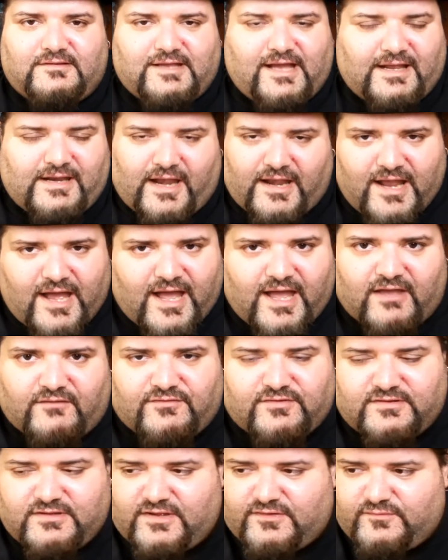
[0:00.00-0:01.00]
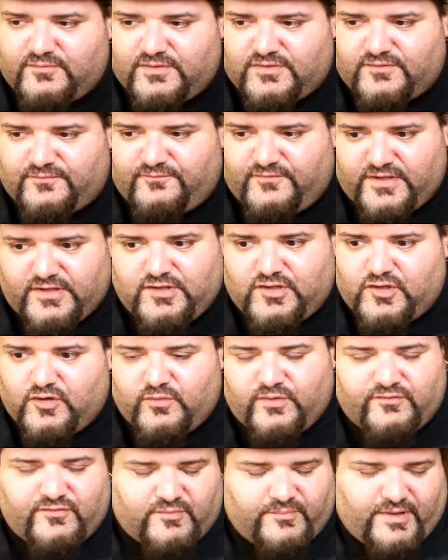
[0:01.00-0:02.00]
kind of knives, and that's what the
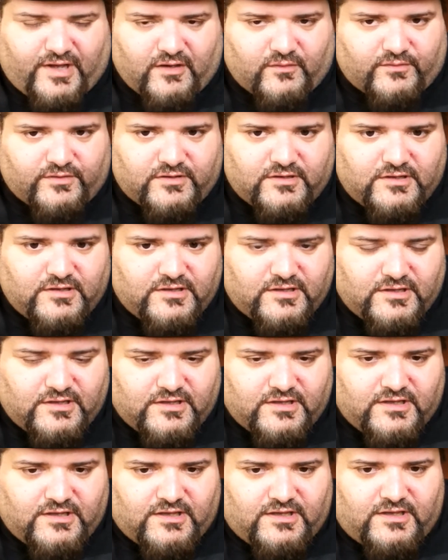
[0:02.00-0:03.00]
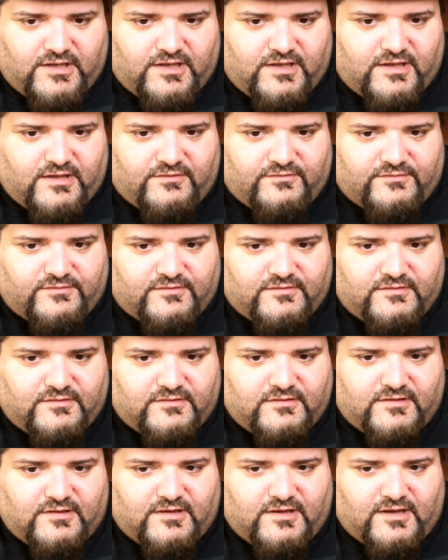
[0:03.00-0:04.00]
video was about. And
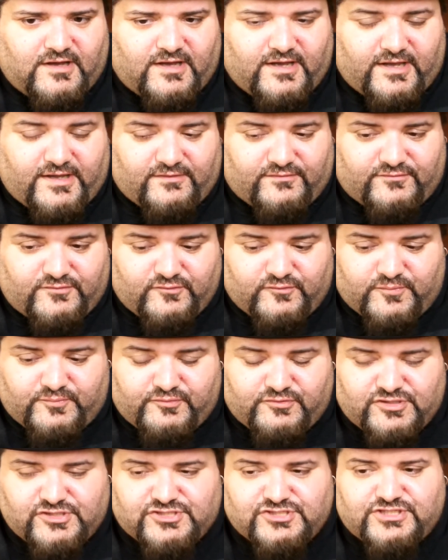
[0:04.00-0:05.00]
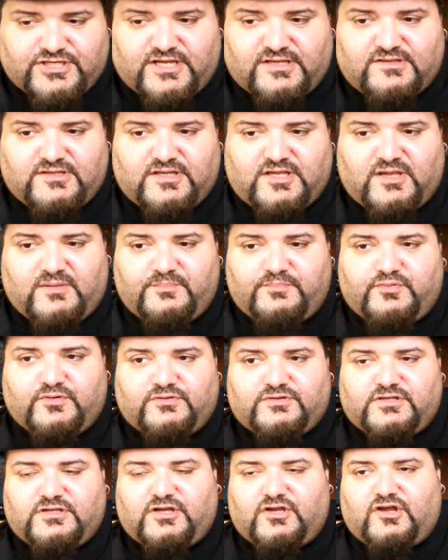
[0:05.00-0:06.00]
I do appreciate the
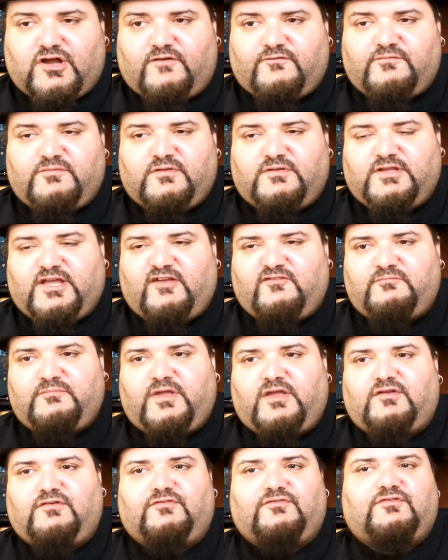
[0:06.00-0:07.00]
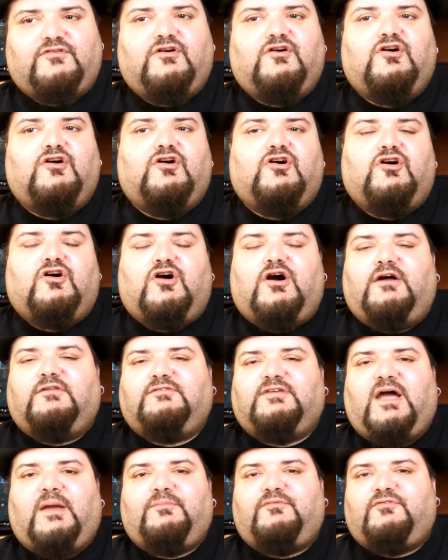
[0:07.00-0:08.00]
input that I got from the knife makers
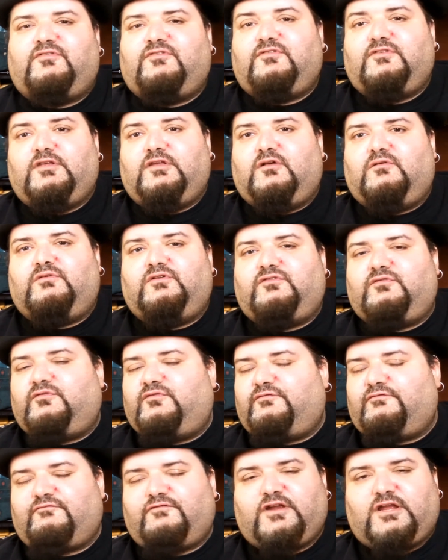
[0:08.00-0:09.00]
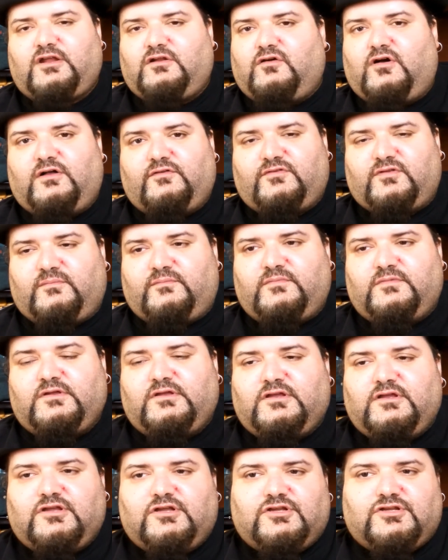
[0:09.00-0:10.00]
on types of steel, which was freaking awesome.
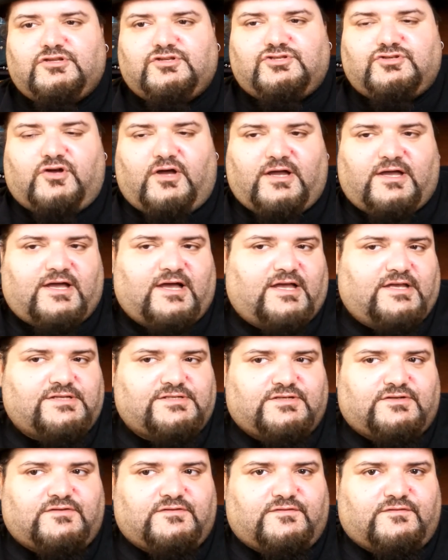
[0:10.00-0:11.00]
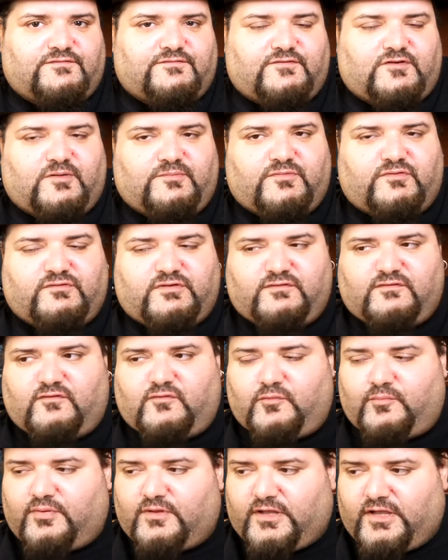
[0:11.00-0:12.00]
John Kaiser from Three
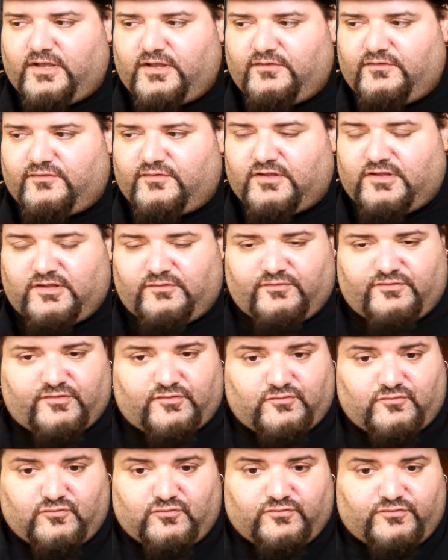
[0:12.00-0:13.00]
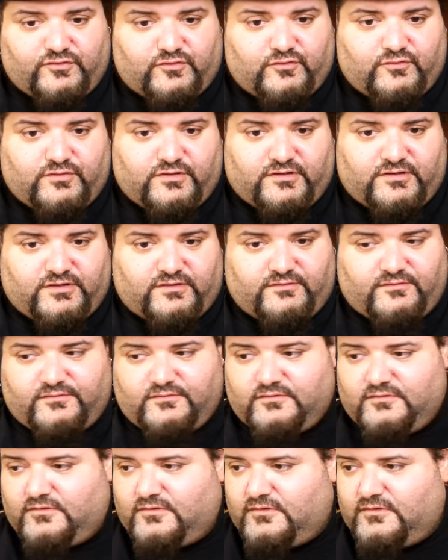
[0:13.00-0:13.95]
River Blades, he was a cool dude, and he,